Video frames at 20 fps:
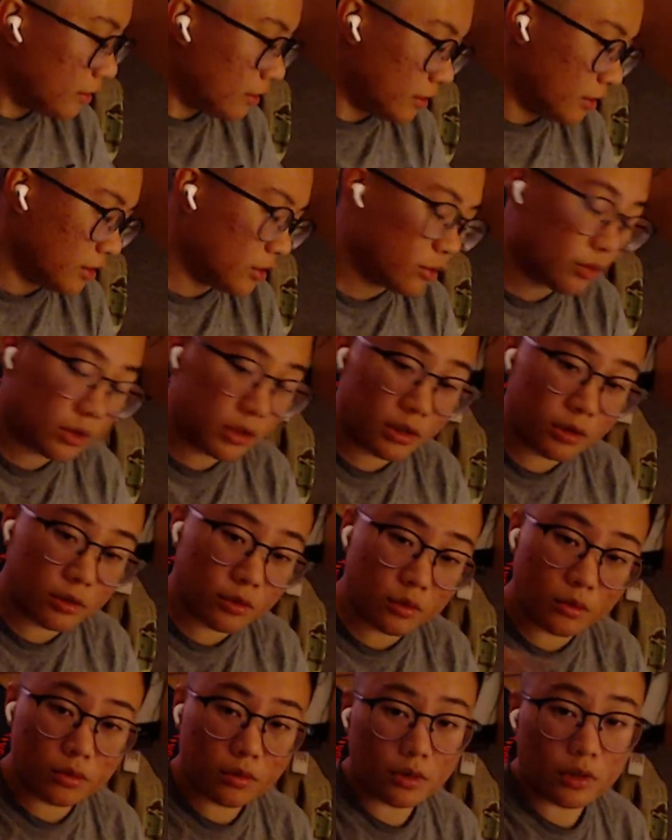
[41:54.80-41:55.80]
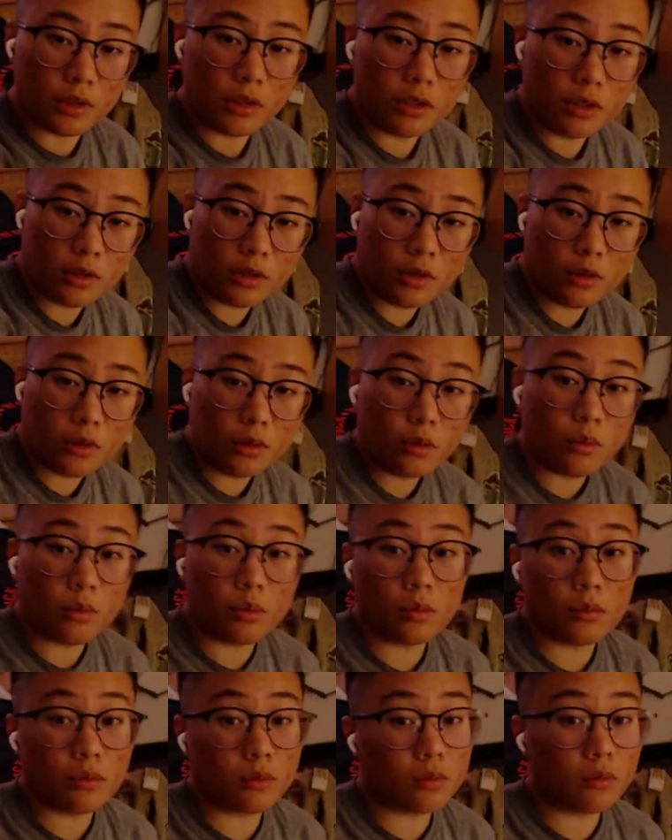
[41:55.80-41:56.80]
this was like
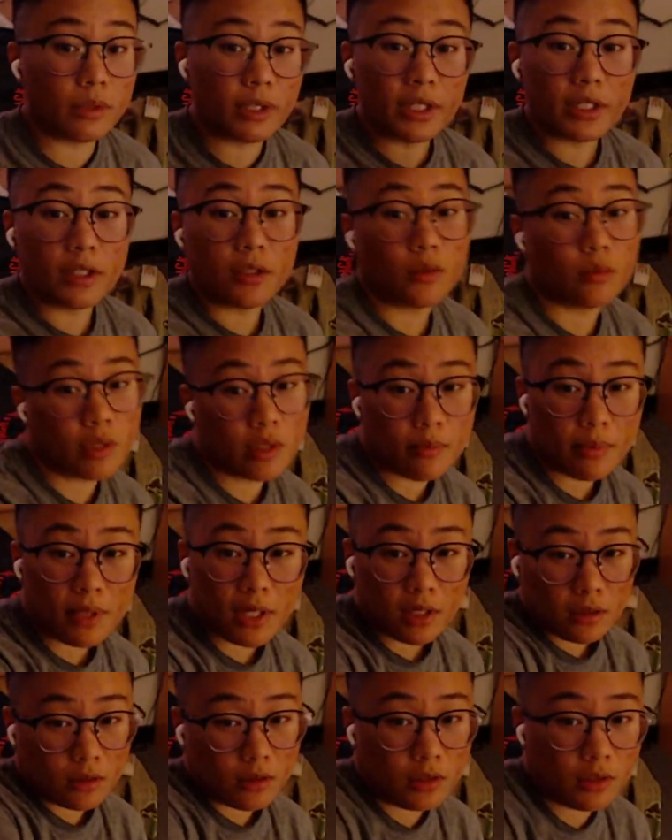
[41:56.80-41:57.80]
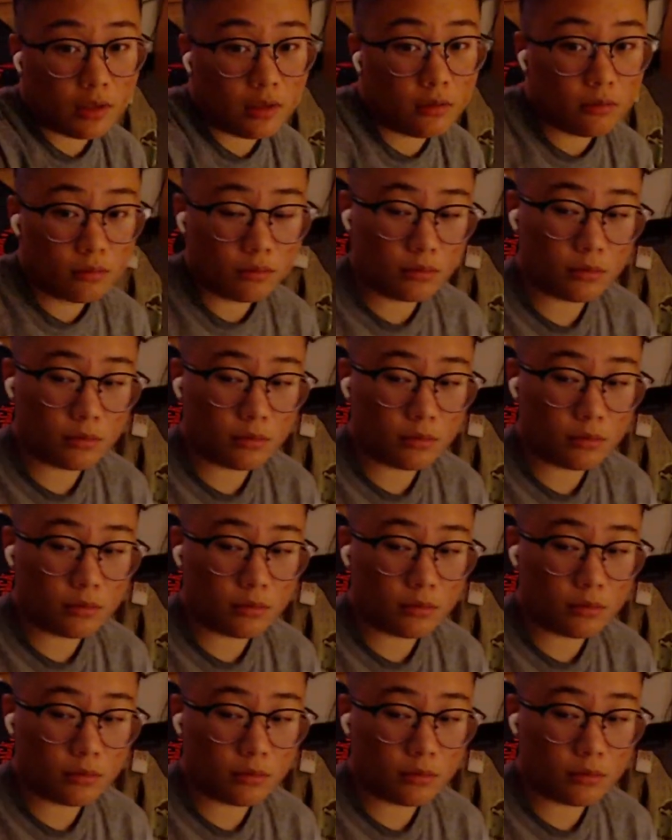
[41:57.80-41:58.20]
way back then,